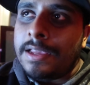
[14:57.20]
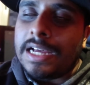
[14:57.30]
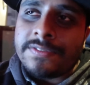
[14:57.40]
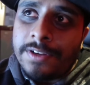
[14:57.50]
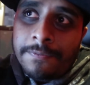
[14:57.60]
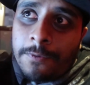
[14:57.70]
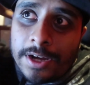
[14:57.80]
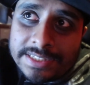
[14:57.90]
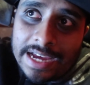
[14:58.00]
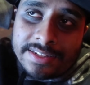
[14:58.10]
As for the
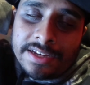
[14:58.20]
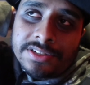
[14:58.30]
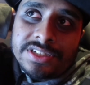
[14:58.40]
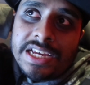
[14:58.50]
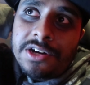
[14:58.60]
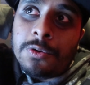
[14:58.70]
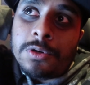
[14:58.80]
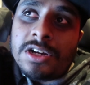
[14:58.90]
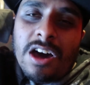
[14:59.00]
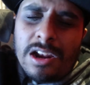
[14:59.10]
voice acting in
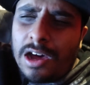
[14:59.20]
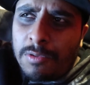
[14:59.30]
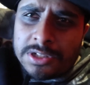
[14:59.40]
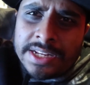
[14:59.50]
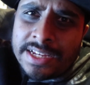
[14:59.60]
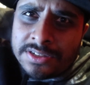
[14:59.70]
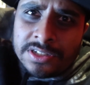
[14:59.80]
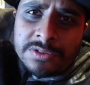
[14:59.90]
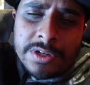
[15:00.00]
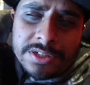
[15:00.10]
general, Nala wasn't as
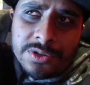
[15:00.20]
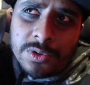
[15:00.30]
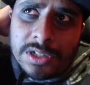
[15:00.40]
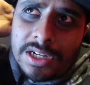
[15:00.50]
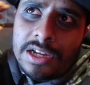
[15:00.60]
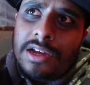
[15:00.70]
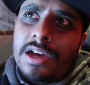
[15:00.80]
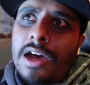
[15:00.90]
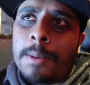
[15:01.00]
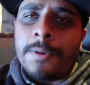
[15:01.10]
good as original.
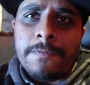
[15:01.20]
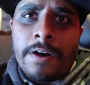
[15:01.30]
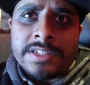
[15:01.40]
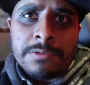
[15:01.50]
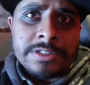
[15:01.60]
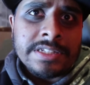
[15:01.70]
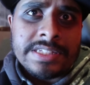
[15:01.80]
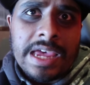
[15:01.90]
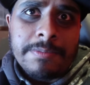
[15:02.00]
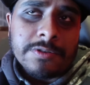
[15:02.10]
Mufasa was the same.